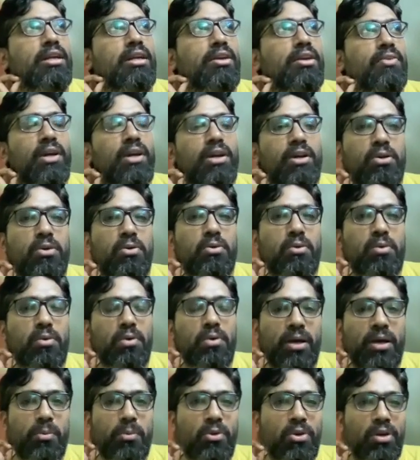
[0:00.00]
is relevant
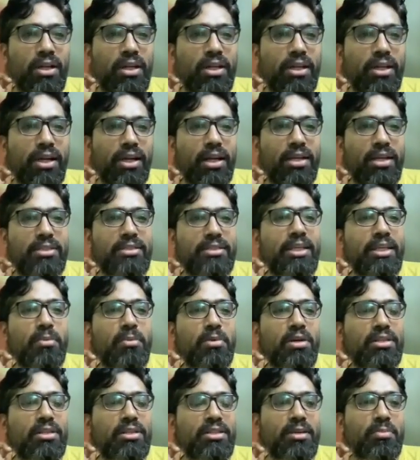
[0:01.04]
to community grant
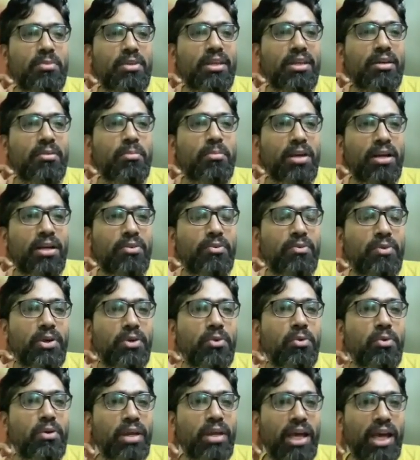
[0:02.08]
scheme or something, but
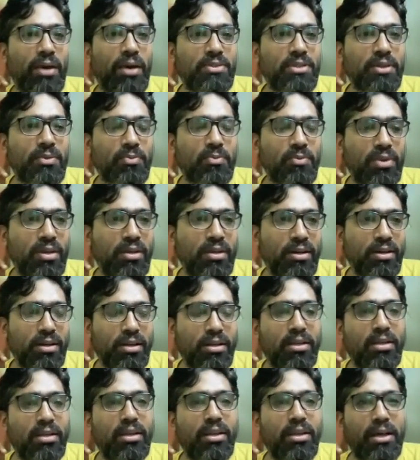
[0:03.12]
we don't have someone
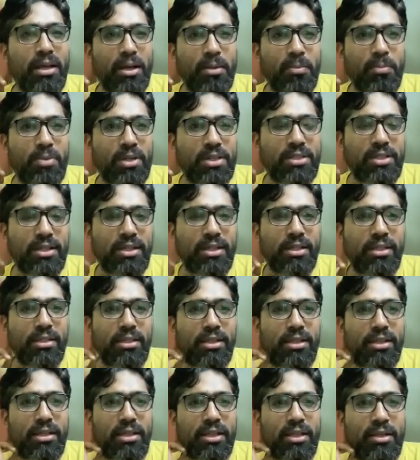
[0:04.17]

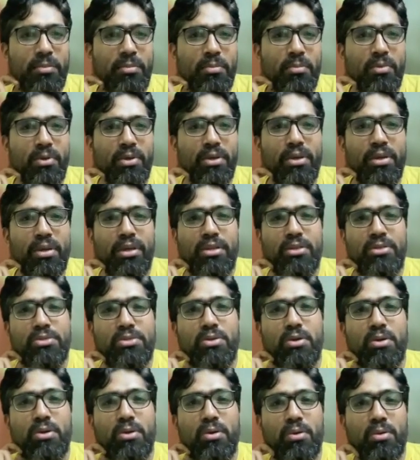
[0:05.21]
representing the team.
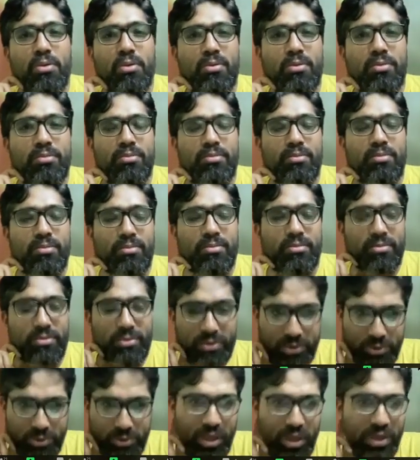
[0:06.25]
So,
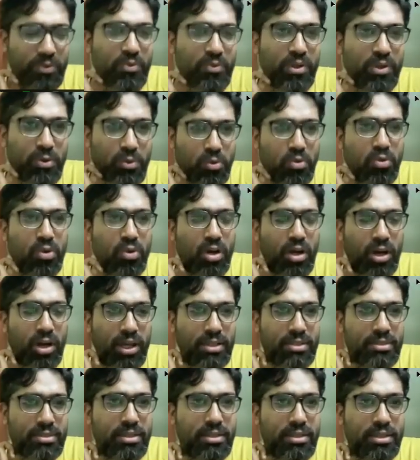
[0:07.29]
sorry, we could
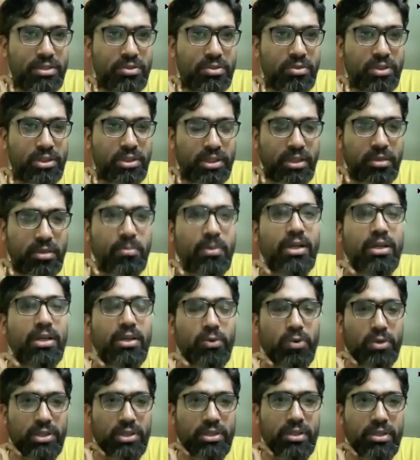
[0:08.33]
not answer this question,
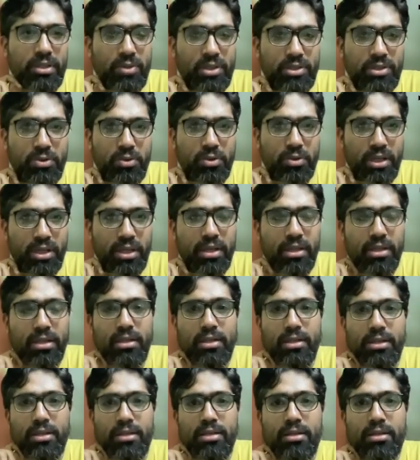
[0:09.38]
but question was noted.